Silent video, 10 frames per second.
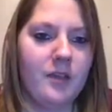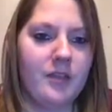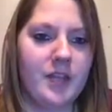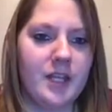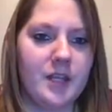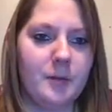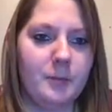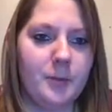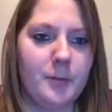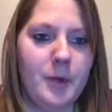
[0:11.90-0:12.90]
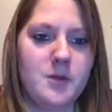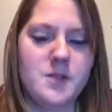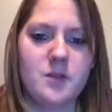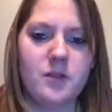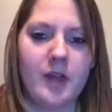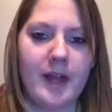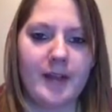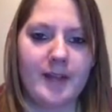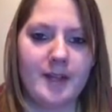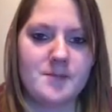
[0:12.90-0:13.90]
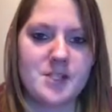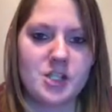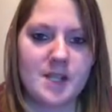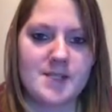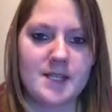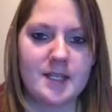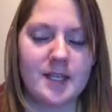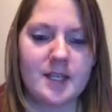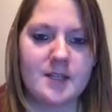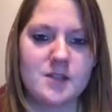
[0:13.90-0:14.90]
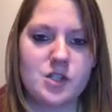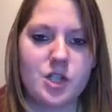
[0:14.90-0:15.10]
The proposal I am suggesting is